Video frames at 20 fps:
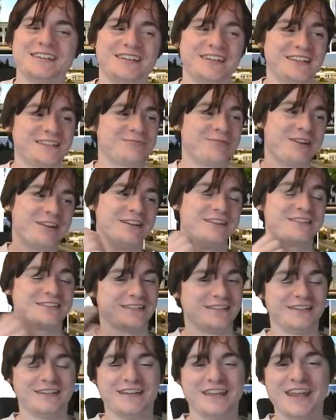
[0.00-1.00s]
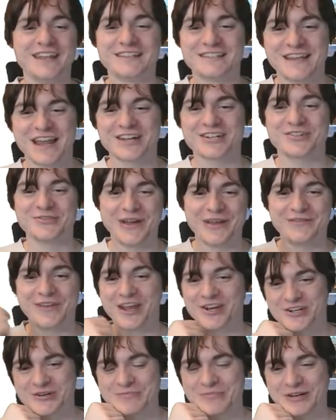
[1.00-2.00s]
as well as international
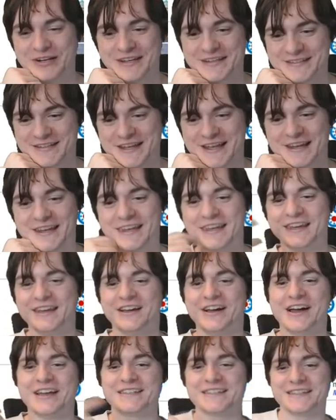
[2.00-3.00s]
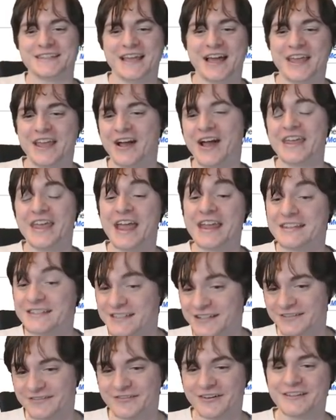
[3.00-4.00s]
aviation bodies like
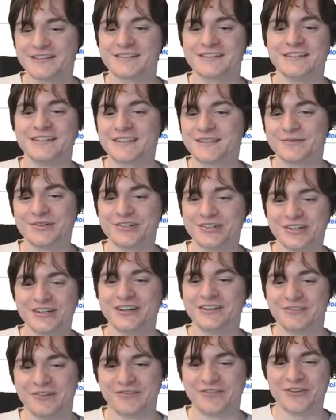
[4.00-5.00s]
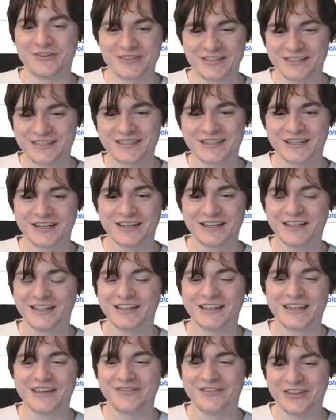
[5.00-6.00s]
IATA, for instance, which refuses to
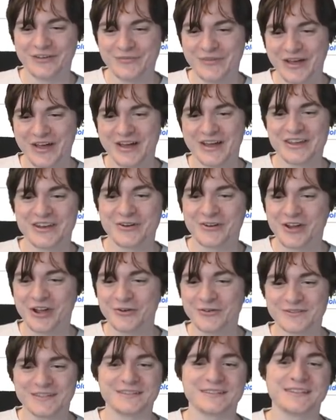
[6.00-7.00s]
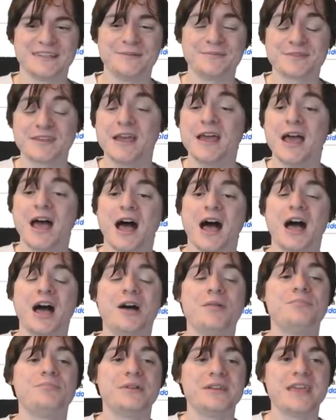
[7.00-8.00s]
give them, you know, codes, it seems.
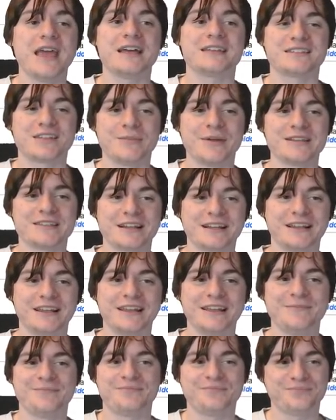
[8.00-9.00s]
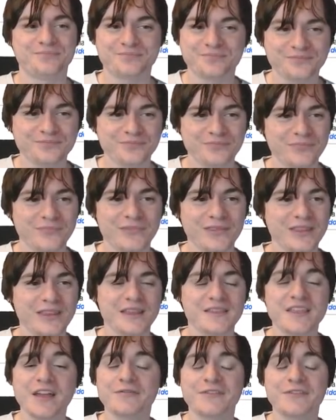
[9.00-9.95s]
But yeah, so basically, the other